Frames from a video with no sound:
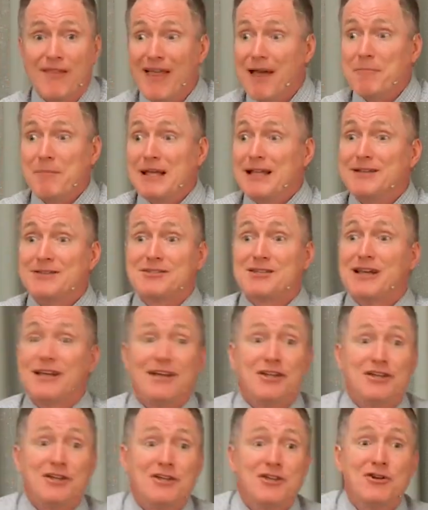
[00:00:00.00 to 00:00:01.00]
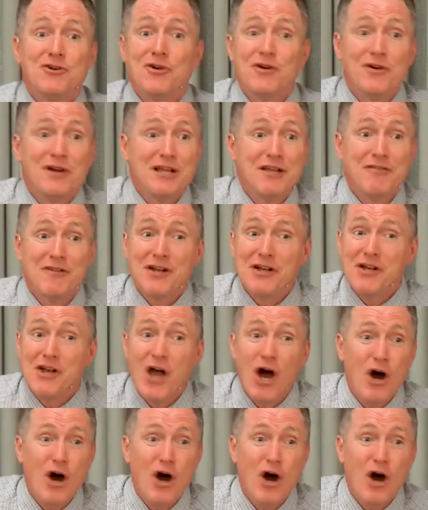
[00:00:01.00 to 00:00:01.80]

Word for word: That means you don't even